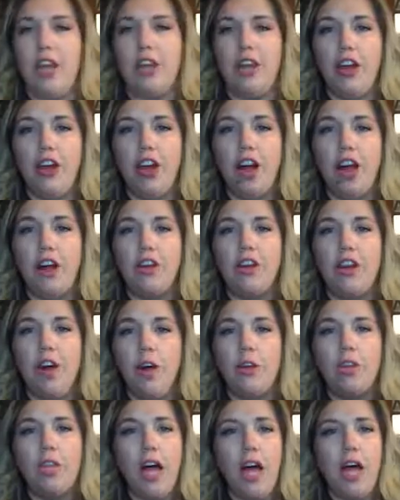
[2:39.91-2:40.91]
There are
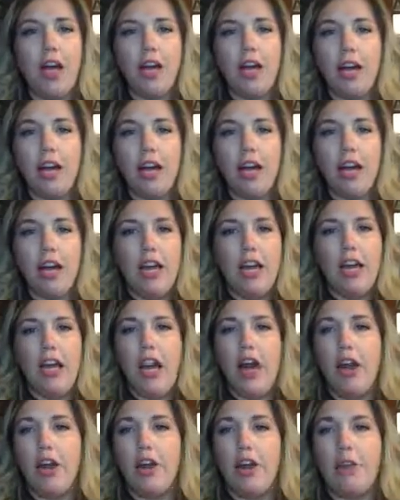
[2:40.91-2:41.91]
no longer are